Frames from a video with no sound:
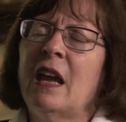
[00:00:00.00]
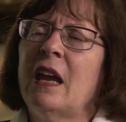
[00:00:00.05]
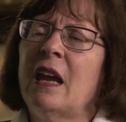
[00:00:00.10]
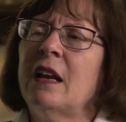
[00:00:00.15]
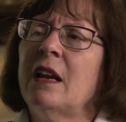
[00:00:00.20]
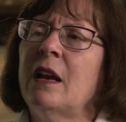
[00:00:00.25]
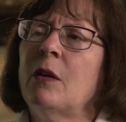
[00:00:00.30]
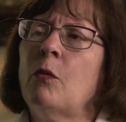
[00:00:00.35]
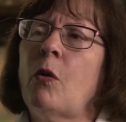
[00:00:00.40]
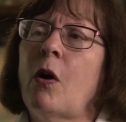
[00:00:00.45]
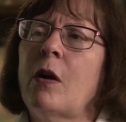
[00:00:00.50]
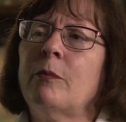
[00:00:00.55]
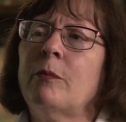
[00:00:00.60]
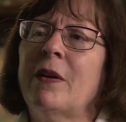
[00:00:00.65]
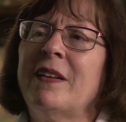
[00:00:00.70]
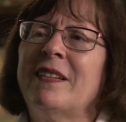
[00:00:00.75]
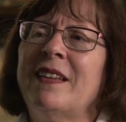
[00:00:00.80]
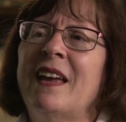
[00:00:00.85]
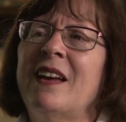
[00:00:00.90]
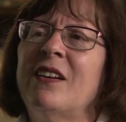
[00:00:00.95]
And I walked
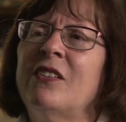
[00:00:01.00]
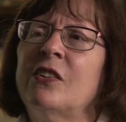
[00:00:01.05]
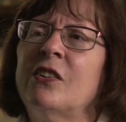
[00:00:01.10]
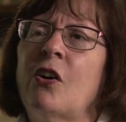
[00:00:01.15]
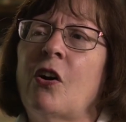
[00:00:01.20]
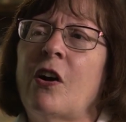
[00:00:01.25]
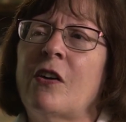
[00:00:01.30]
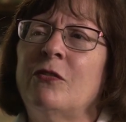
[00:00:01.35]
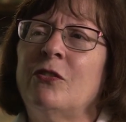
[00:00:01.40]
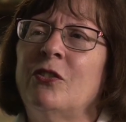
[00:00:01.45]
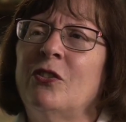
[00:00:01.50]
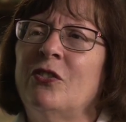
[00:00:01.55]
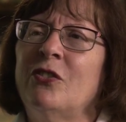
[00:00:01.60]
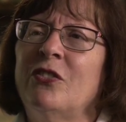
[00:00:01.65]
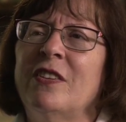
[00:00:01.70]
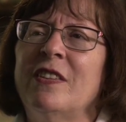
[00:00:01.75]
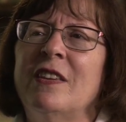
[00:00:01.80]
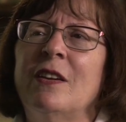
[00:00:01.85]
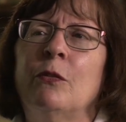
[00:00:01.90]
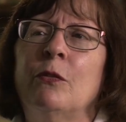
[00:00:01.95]
by the
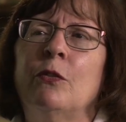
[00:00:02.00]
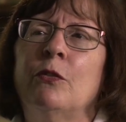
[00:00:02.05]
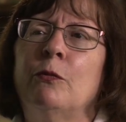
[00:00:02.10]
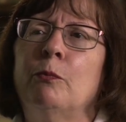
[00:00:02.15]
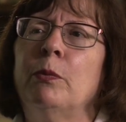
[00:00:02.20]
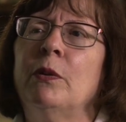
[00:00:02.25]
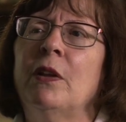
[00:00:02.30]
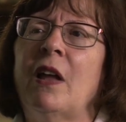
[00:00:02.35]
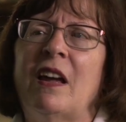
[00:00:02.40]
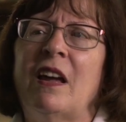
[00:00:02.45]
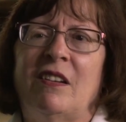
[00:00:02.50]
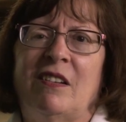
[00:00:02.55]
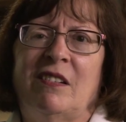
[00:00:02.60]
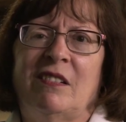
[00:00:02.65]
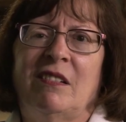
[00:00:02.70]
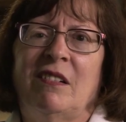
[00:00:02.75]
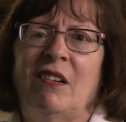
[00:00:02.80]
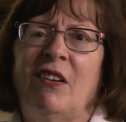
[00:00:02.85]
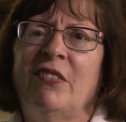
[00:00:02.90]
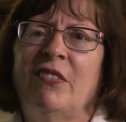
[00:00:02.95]
helicopters and there was blood
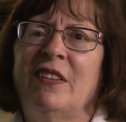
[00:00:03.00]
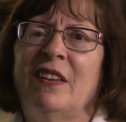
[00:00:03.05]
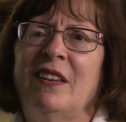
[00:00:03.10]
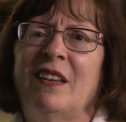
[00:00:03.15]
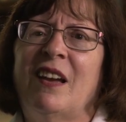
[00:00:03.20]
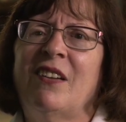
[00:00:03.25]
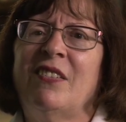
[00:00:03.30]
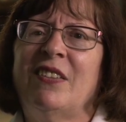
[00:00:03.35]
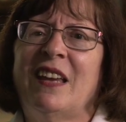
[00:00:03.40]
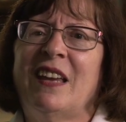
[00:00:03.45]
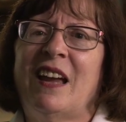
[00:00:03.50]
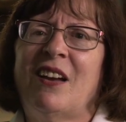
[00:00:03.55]
on the